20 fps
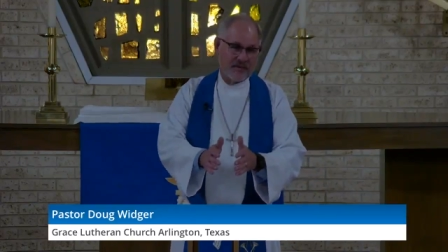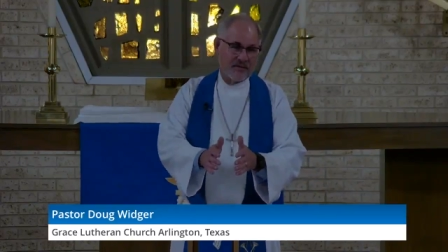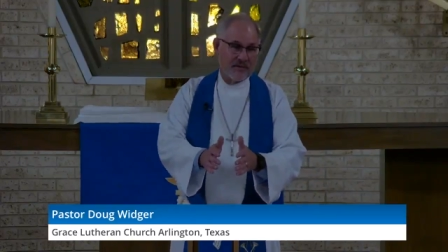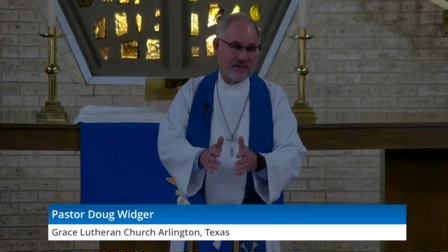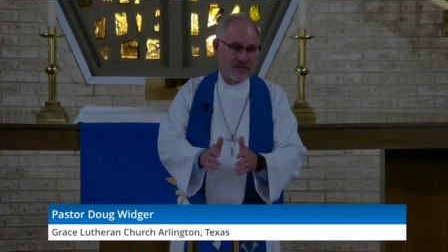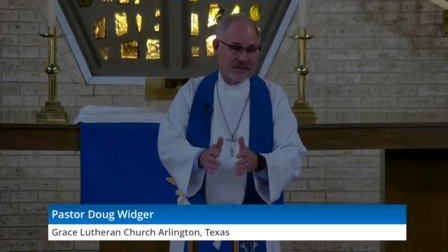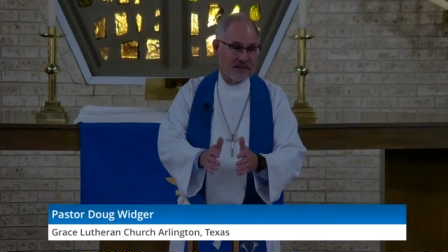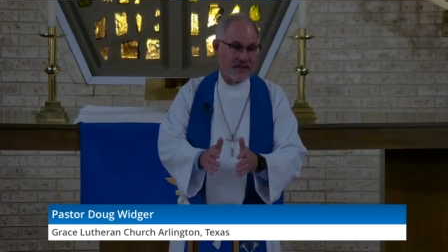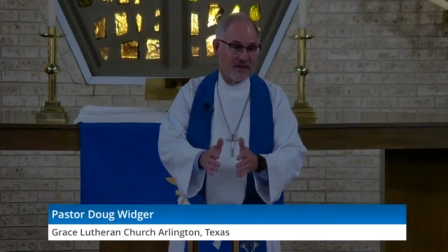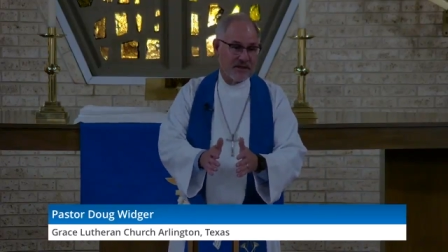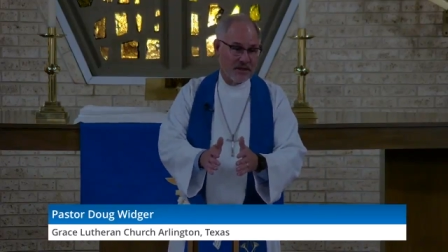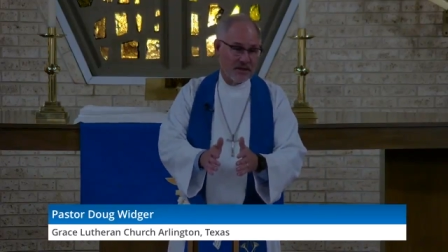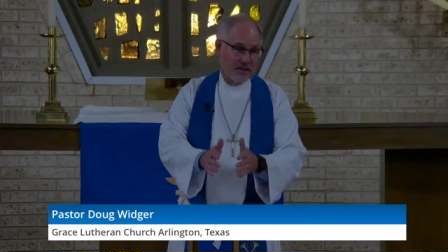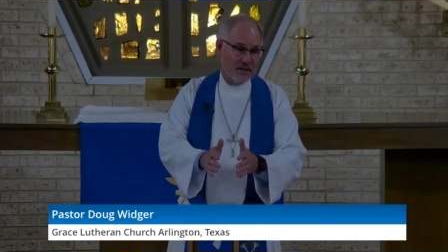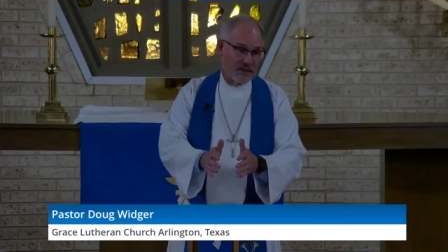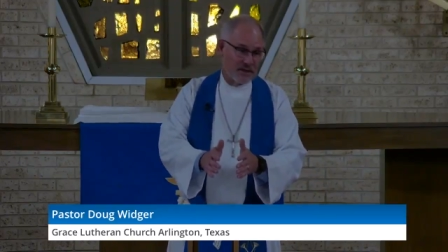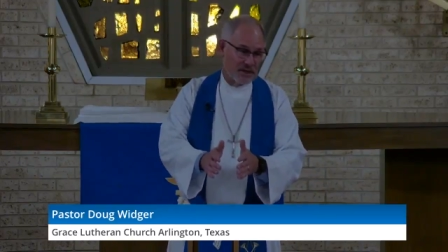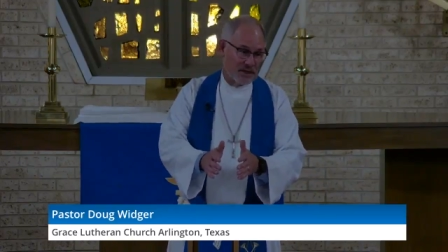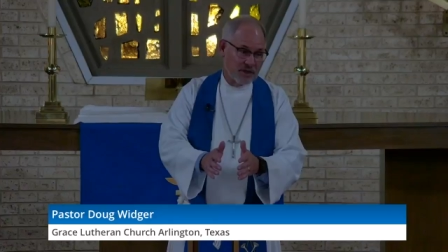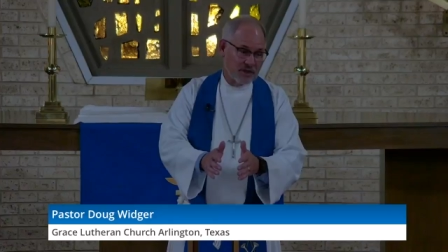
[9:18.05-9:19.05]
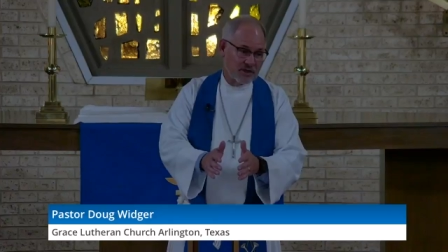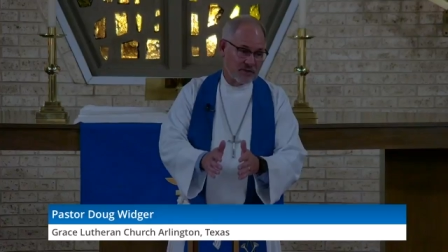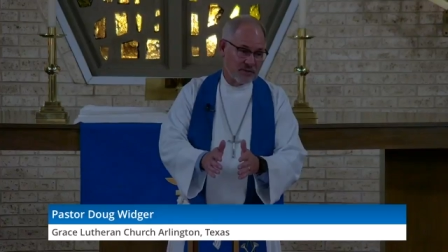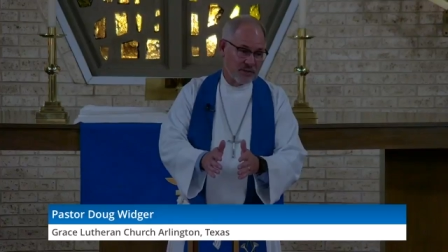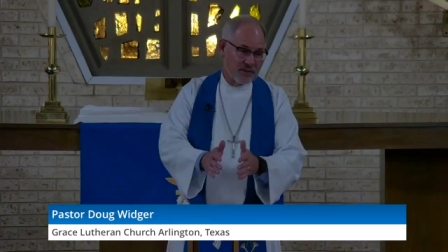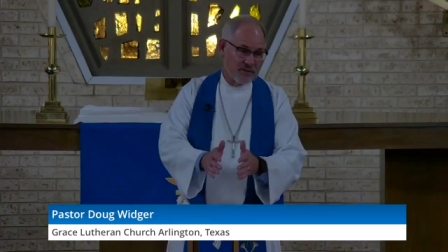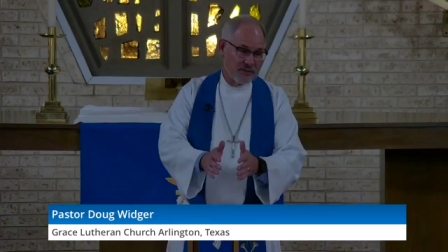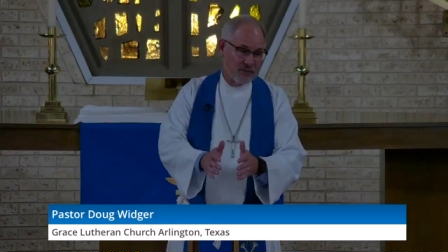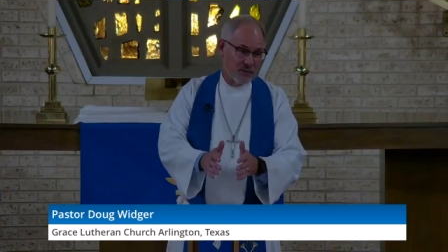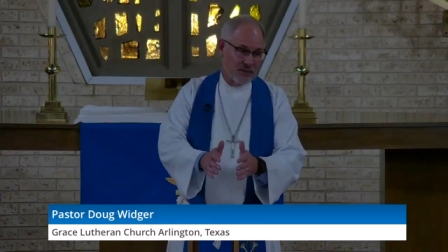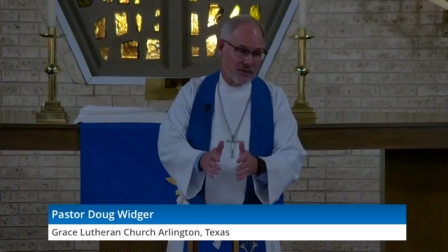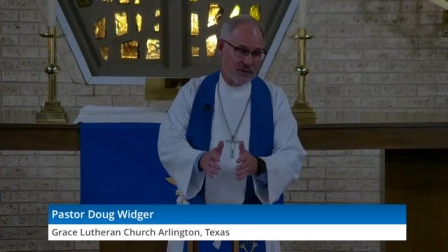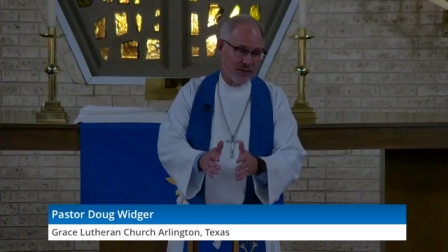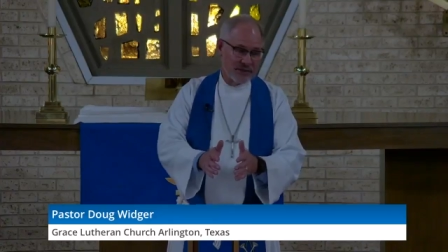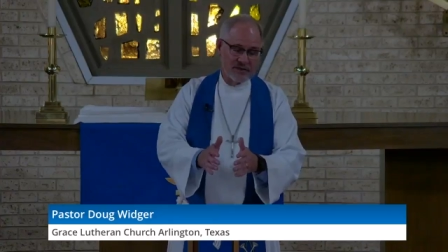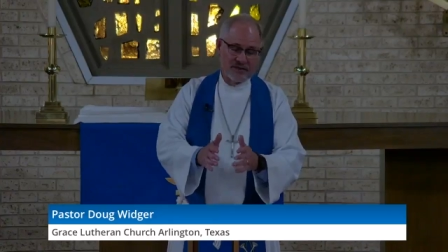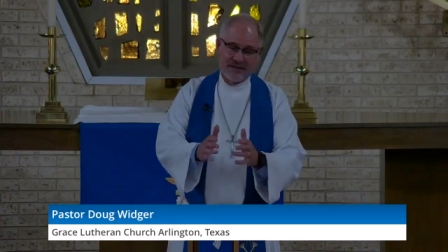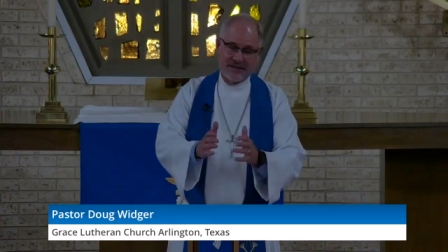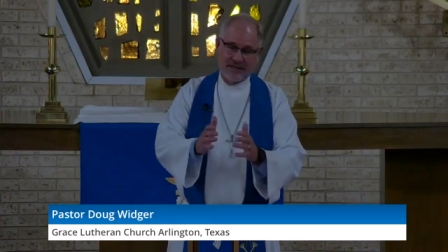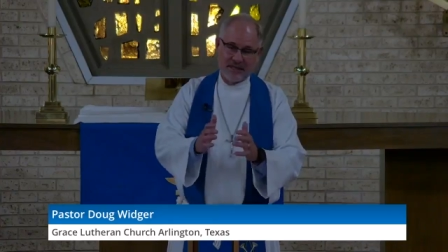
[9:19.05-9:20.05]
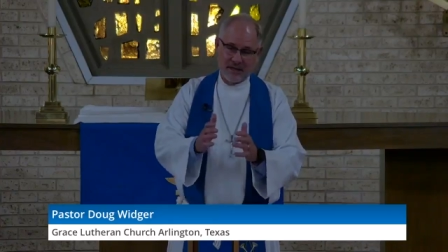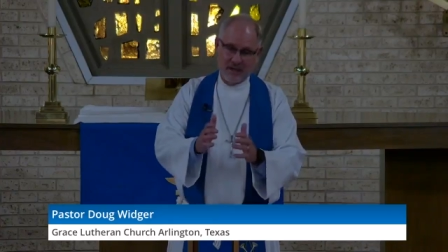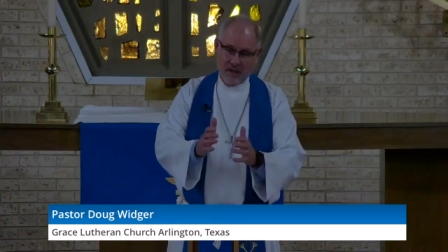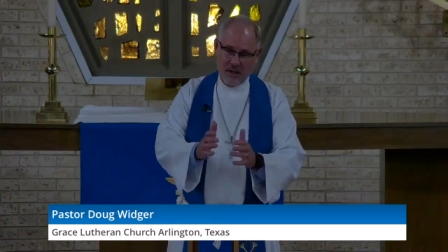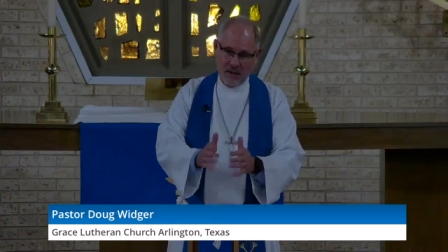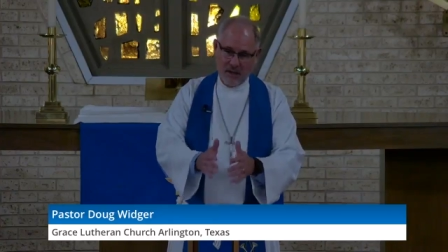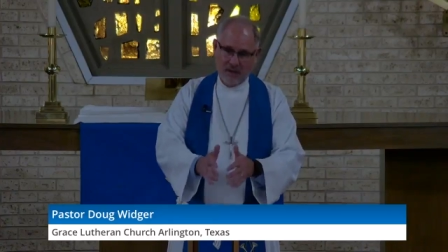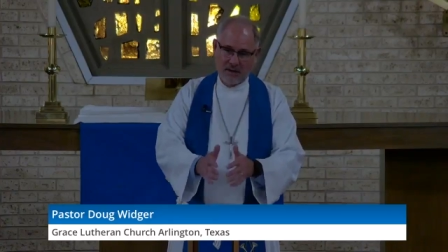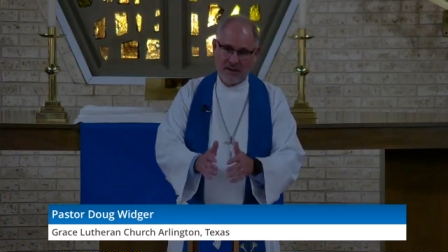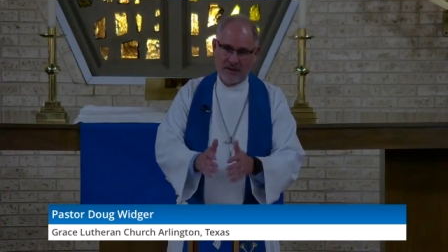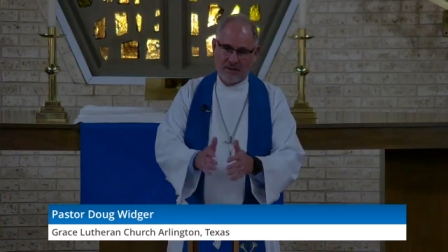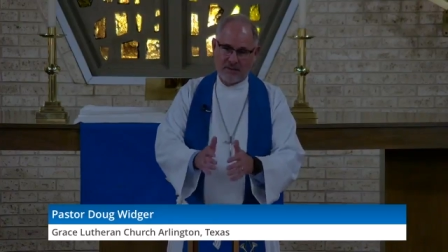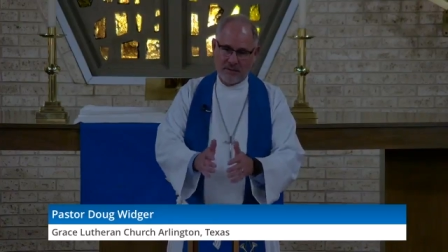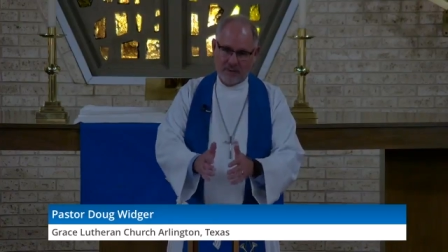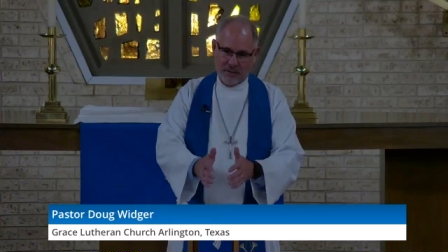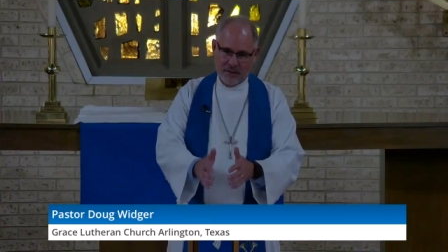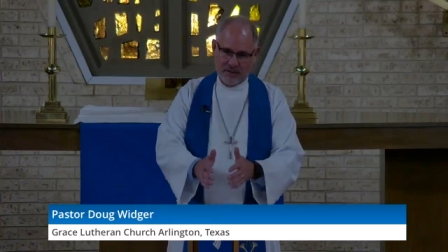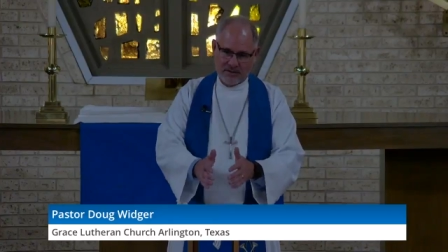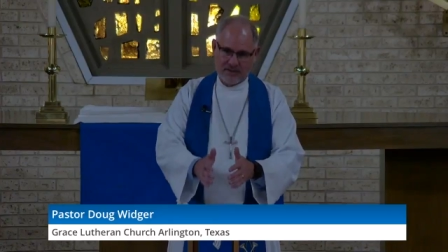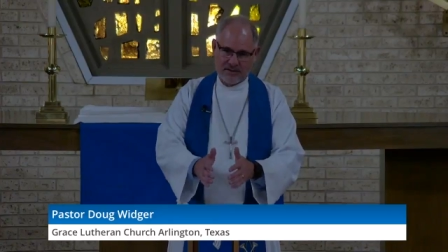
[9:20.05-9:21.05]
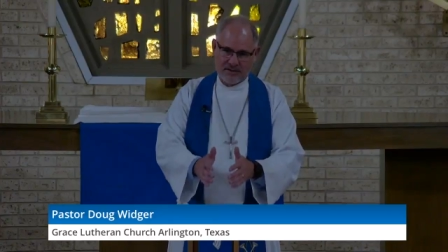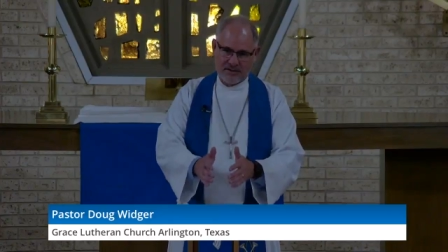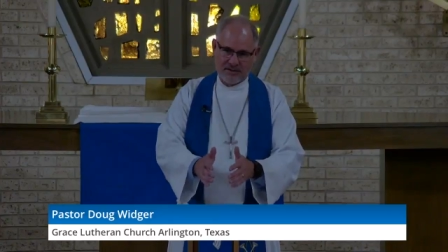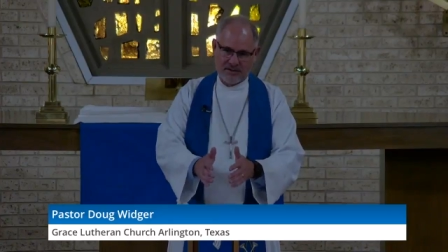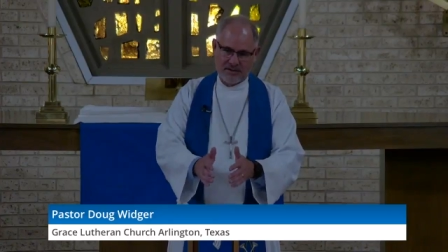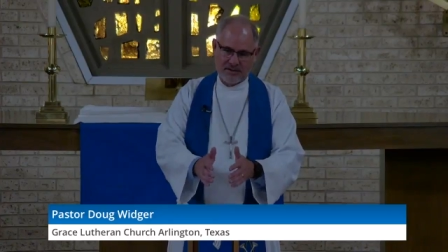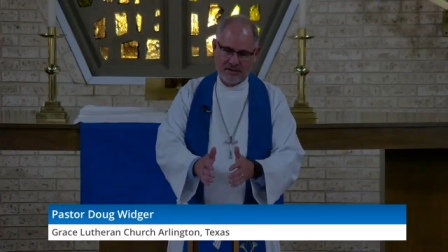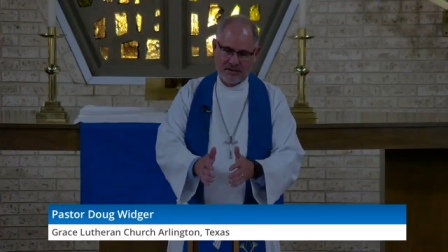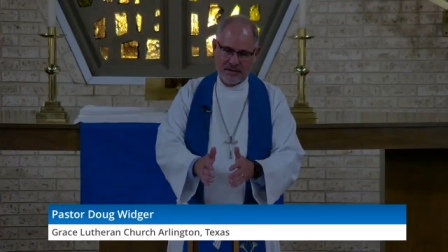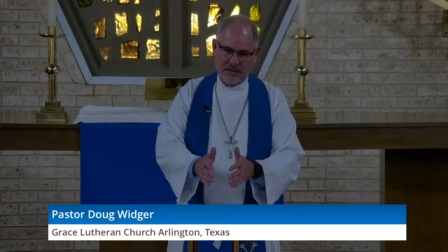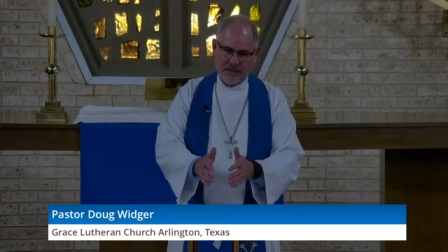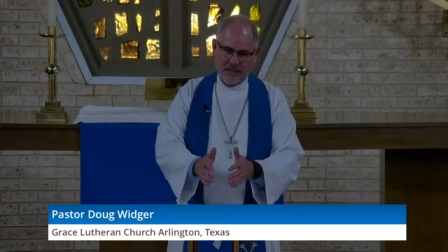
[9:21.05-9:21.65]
1,500 years before his incarnate presence,